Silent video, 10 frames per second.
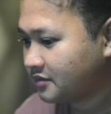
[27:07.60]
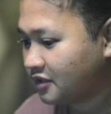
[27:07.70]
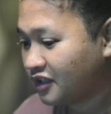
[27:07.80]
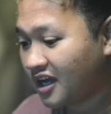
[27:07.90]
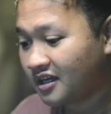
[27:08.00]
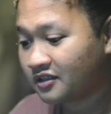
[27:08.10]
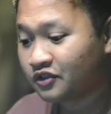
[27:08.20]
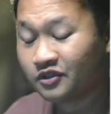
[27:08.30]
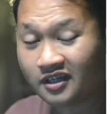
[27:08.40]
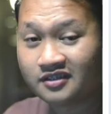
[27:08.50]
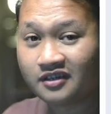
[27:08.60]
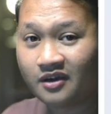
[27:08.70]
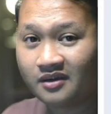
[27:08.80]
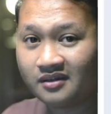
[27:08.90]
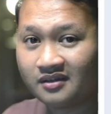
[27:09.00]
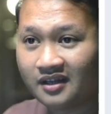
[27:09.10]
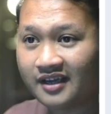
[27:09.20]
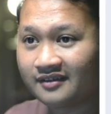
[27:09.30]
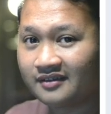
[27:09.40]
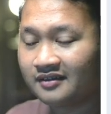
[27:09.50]
Like 2 days ago,
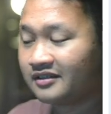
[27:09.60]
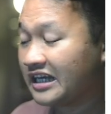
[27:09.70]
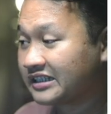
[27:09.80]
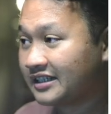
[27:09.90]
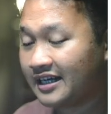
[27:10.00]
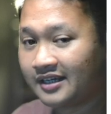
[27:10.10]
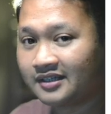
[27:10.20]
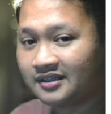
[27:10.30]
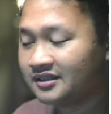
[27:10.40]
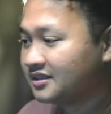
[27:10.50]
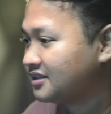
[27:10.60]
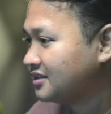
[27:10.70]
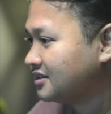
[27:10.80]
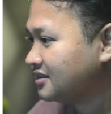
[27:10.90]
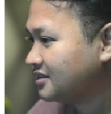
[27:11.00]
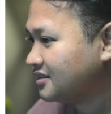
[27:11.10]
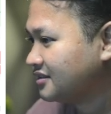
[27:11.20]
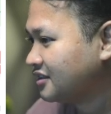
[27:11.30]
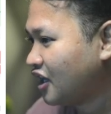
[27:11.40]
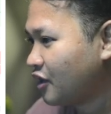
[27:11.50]
like yesterday.
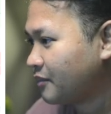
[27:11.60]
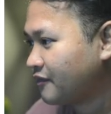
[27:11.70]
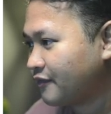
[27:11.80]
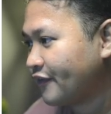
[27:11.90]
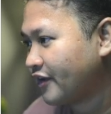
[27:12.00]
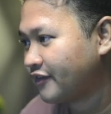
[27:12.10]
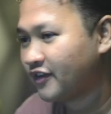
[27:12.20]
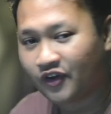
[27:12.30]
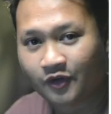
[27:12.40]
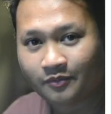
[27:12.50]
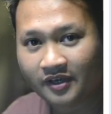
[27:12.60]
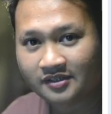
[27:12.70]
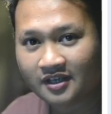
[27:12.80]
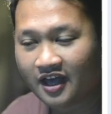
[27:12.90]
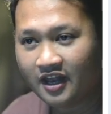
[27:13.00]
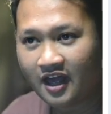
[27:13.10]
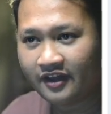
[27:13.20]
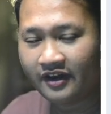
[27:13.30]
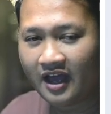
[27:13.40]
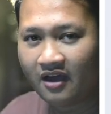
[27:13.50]
I'm very impressed.
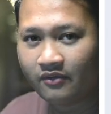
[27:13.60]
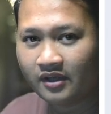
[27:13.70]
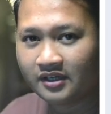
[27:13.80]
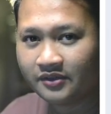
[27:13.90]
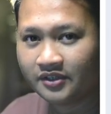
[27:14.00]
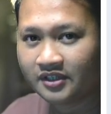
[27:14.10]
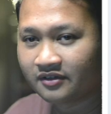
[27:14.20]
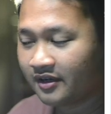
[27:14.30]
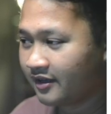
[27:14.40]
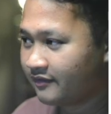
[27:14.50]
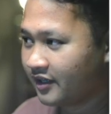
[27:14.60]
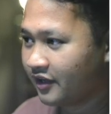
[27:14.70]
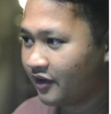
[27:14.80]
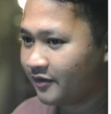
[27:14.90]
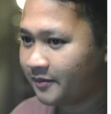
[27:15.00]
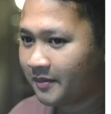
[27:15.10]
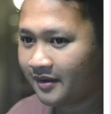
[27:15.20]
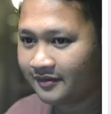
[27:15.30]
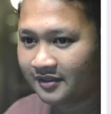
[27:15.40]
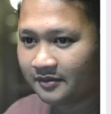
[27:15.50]
And I really create a video
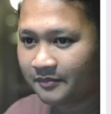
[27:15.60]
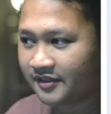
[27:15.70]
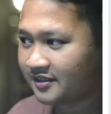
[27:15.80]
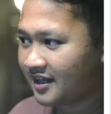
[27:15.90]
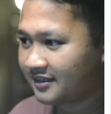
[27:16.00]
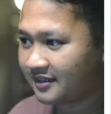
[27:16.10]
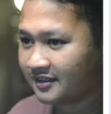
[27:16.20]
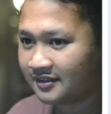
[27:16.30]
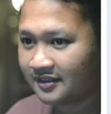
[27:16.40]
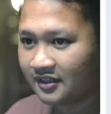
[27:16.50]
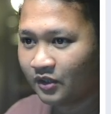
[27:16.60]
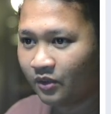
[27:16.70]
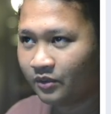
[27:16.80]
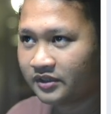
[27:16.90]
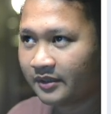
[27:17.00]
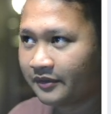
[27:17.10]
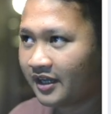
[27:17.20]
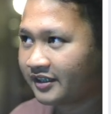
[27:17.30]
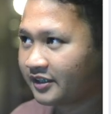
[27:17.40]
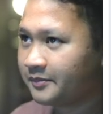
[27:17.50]
about the impression like this, or demo
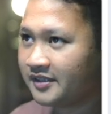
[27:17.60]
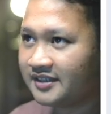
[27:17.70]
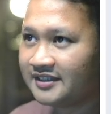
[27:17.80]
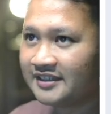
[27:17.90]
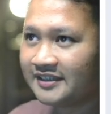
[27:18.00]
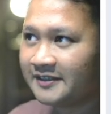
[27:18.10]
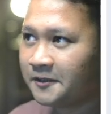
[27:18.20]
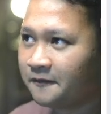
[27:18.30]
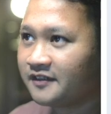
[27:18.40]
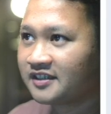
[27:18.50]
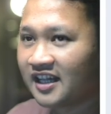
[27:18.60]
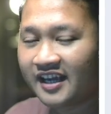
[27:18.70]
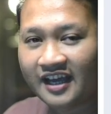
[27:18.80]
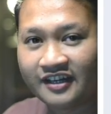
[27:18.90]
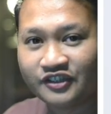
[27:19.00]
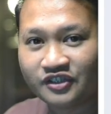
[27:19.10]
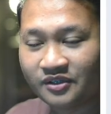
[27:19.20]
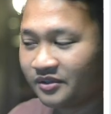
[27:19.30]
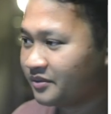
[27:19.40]
like this, but feels like I need to,